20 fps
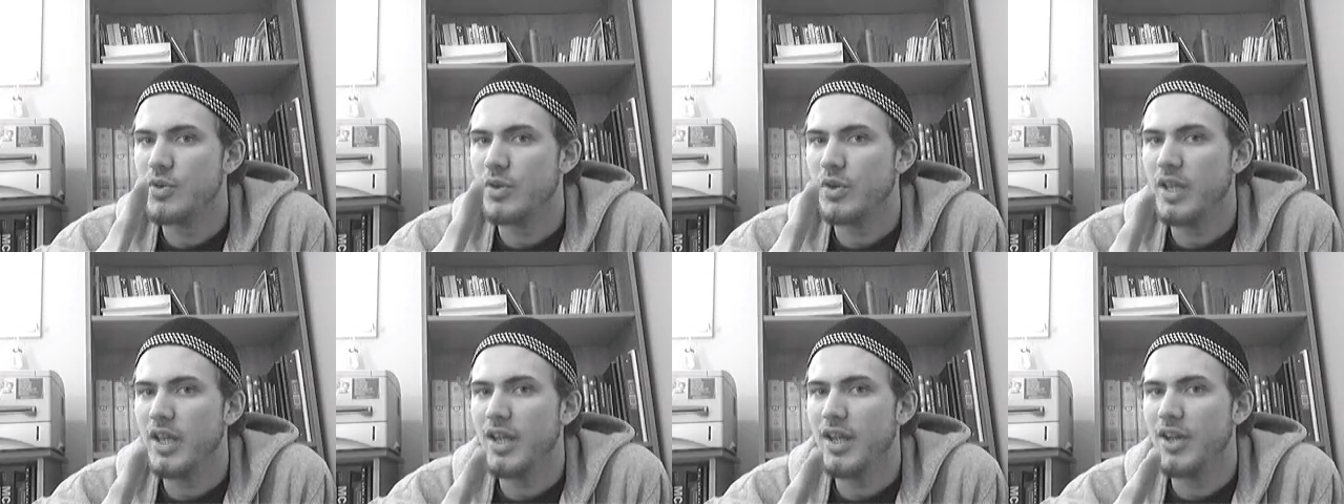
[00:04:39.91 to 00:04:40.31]

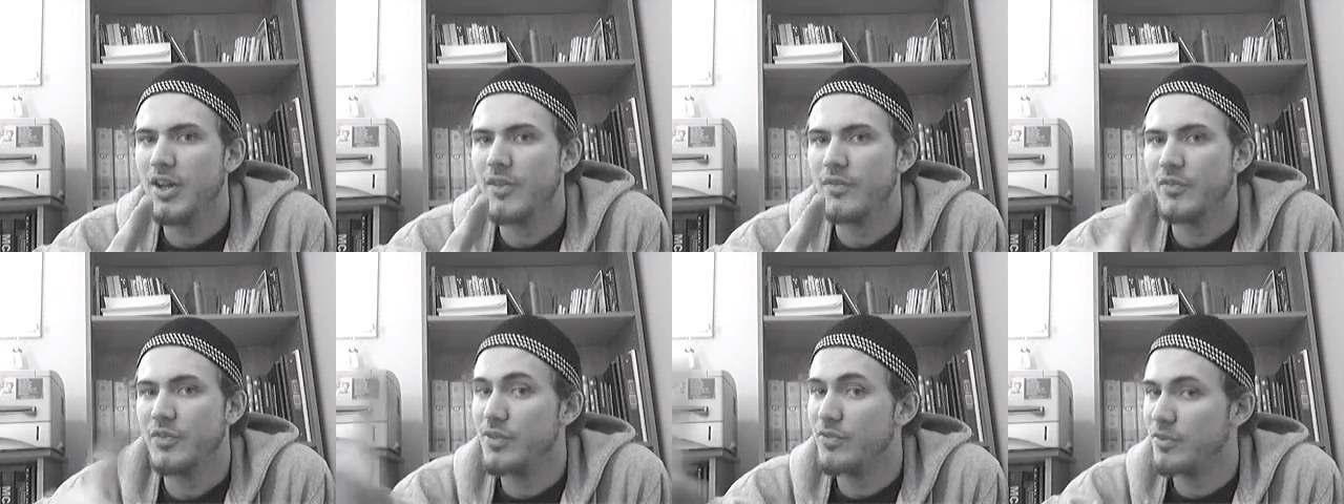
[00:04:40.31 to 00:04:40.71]
Okay,
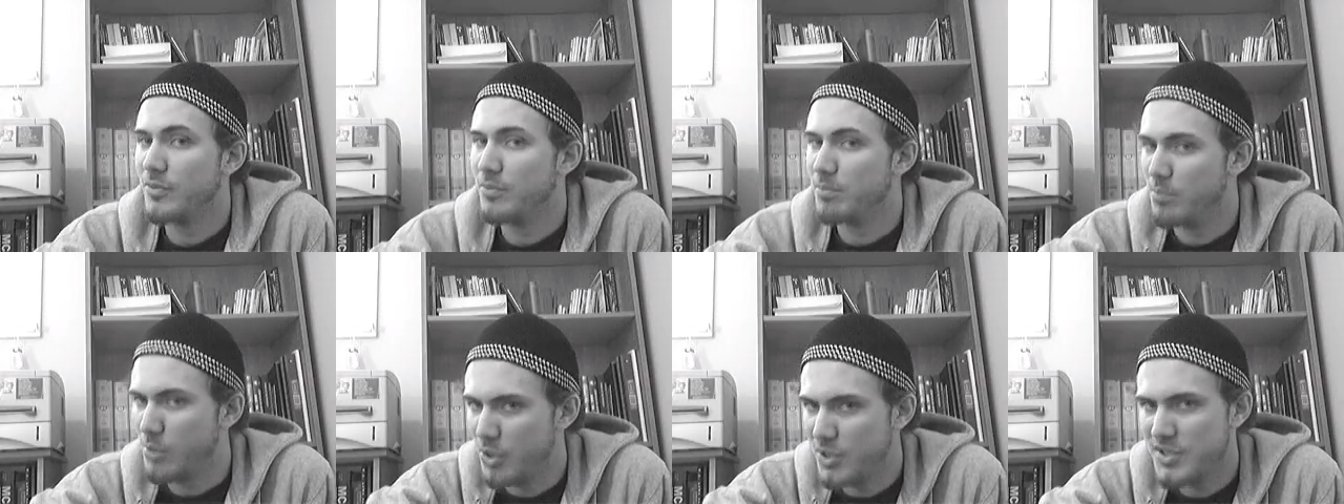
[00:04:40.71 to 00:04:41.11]

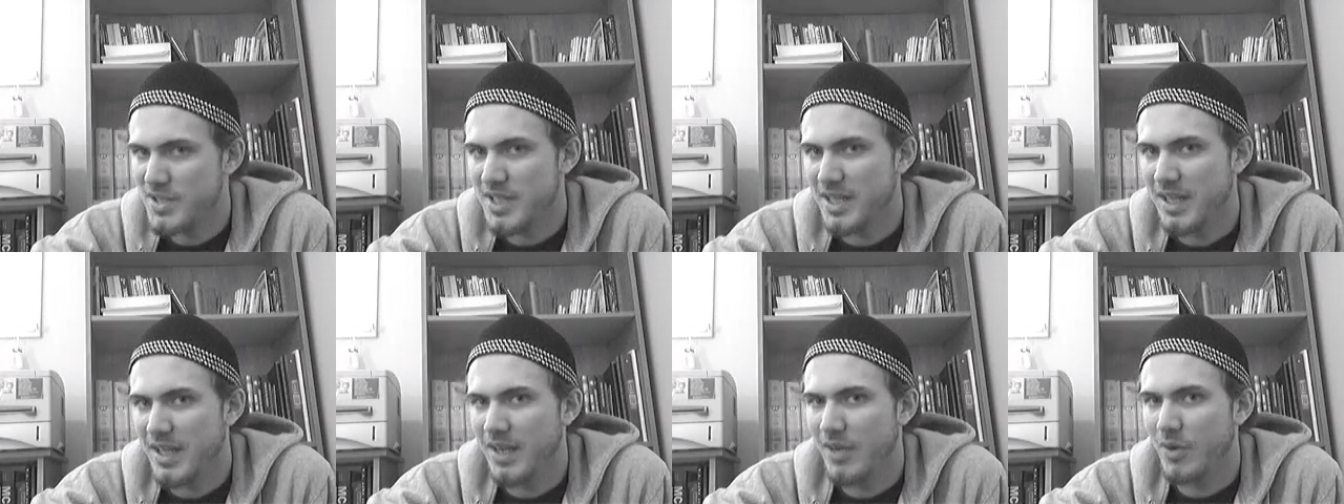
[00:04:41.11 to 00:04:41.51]
different books
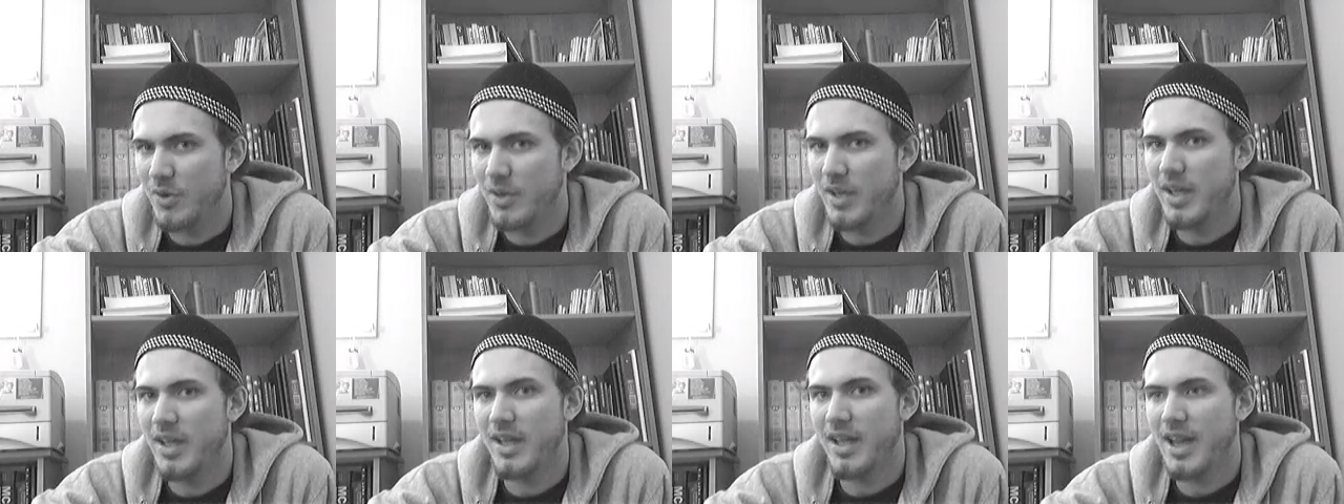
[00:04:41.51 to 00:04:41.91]
in it.
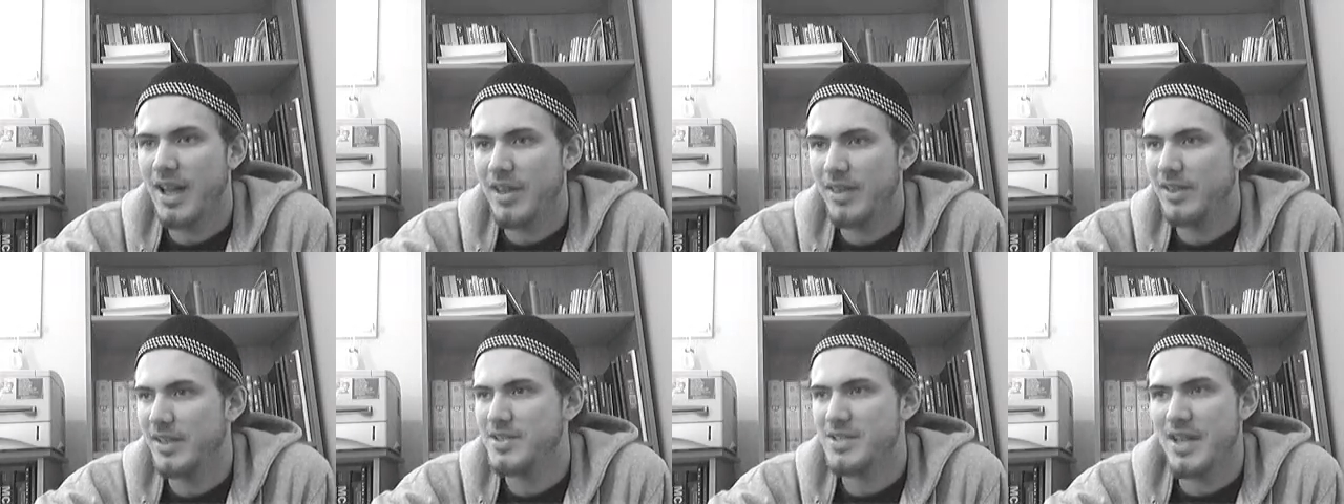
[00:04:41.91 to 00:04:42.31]
Okay,
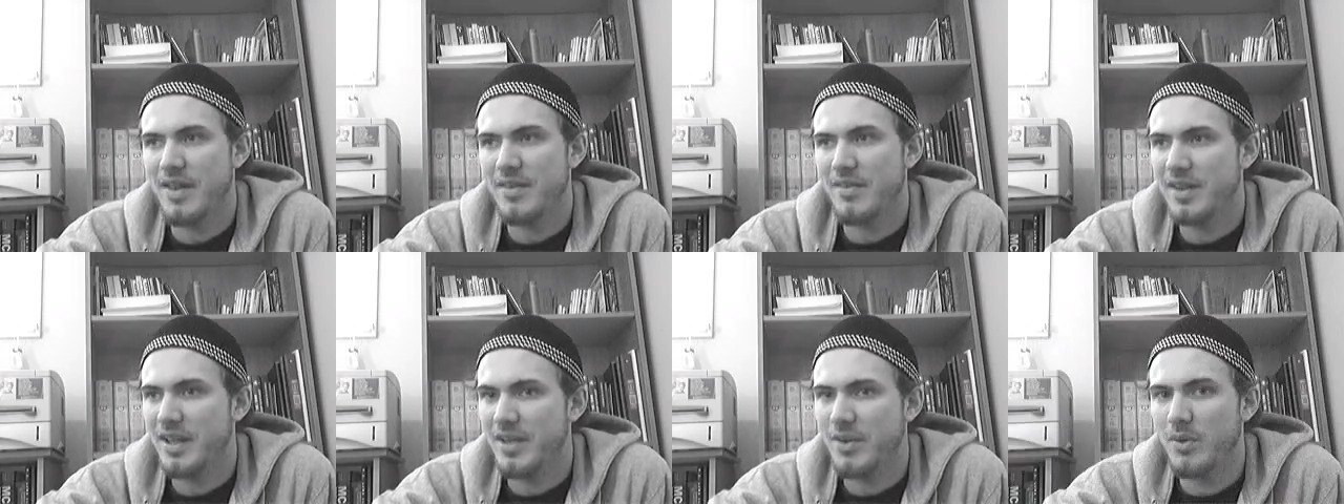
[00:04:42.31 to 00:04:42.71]
Catholics having